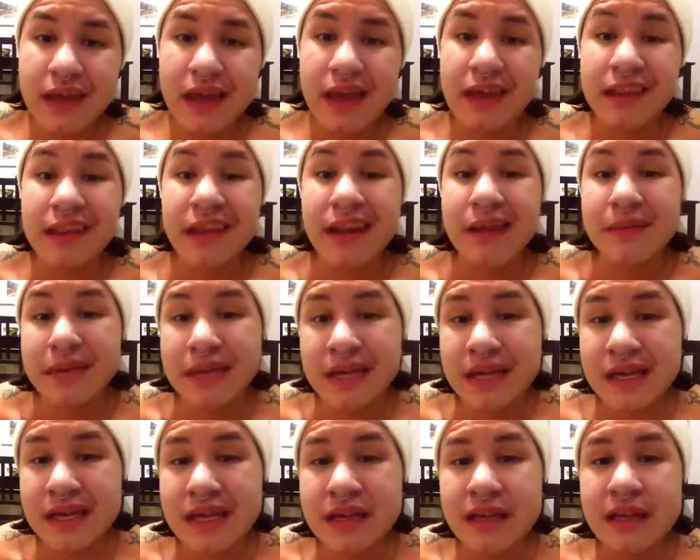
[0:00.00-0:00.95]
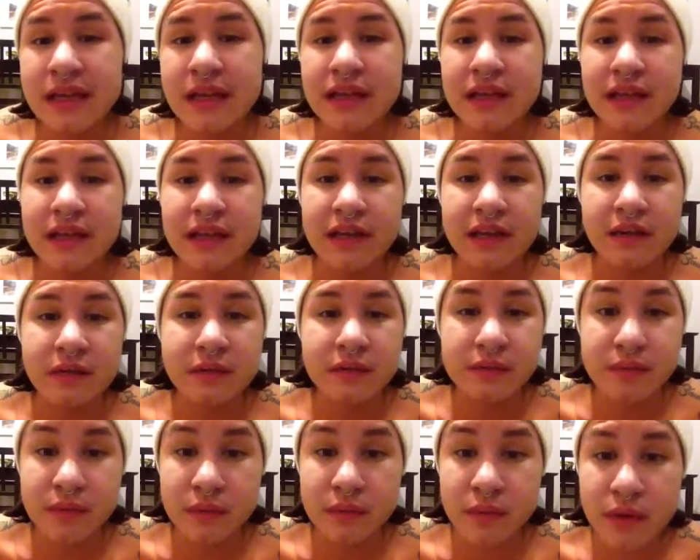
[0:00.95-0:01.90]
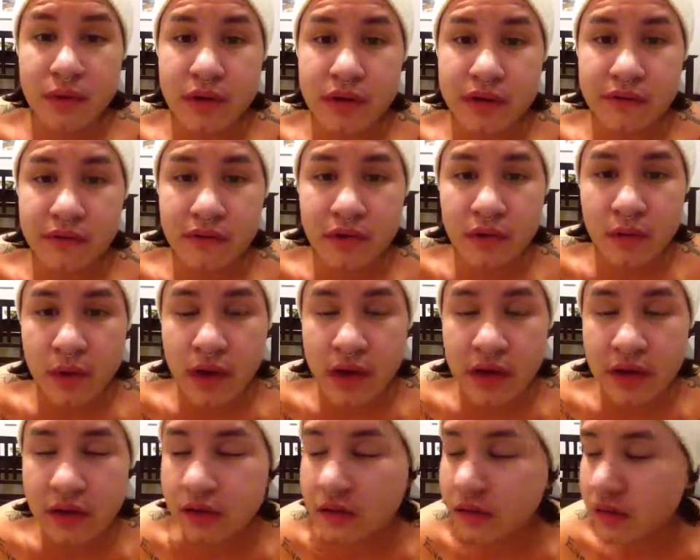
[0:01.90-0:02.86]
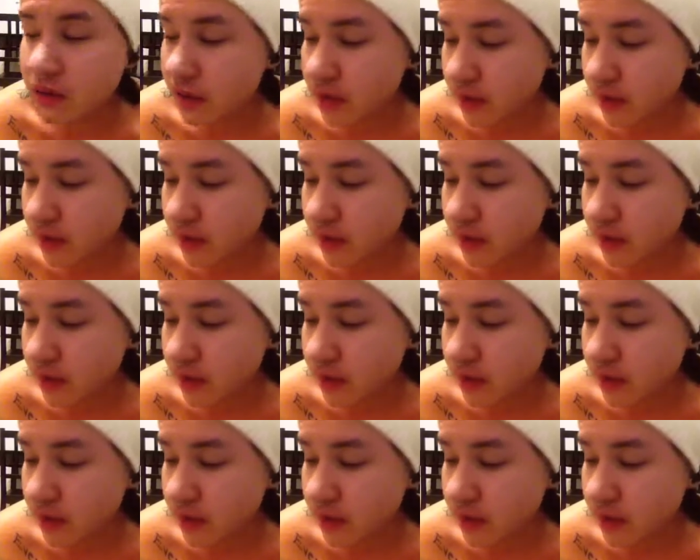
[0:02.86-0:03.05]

and that I'm in, and that I was promoting for a while,